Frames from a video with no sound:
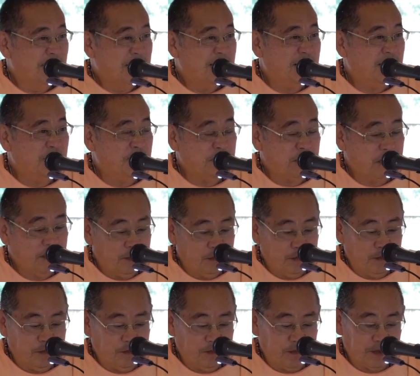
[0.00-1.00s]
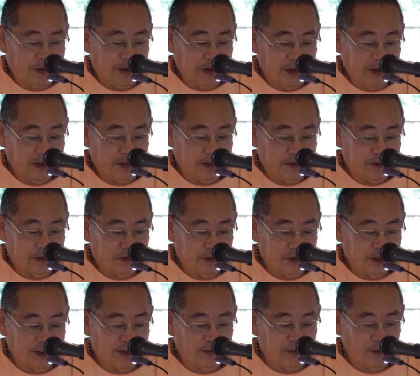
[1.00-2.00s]
So we have uh,
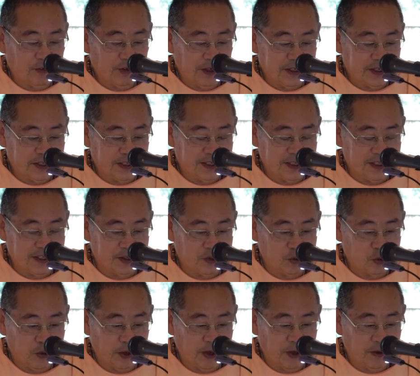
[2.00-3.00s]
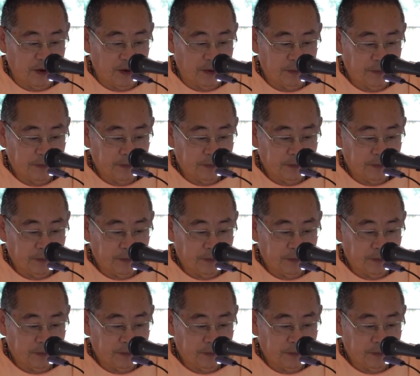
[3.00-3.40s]
several instances where